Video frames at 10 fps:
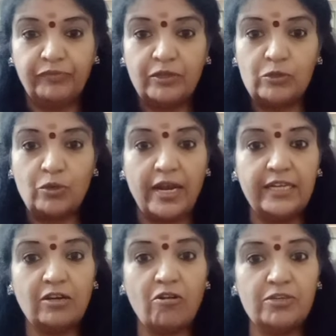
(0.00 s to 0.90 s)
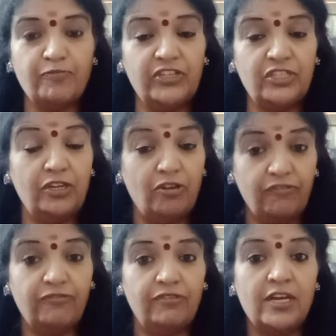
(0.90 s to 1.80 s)
So write the coefficient of
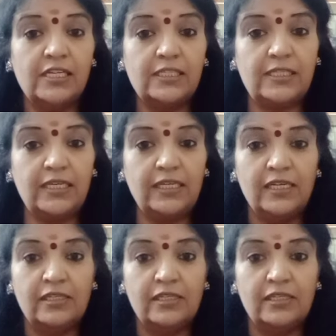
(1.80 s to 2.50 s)
c.